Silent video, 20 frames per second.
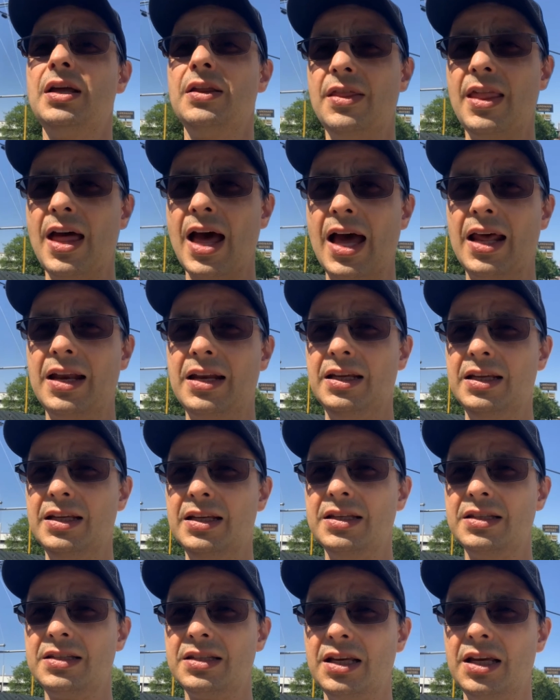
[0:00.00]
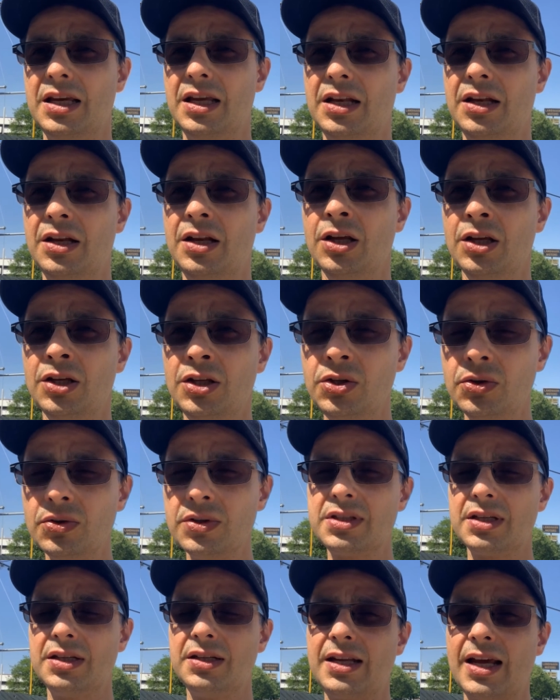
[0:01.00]
that is in
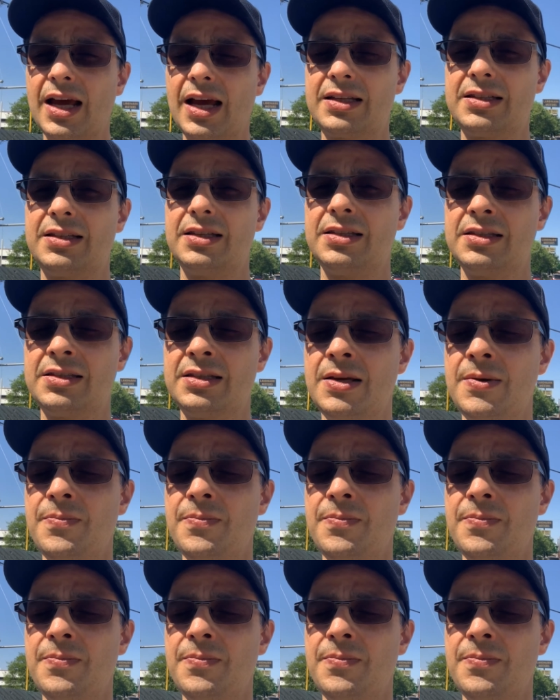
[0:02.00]
Houston, Texas,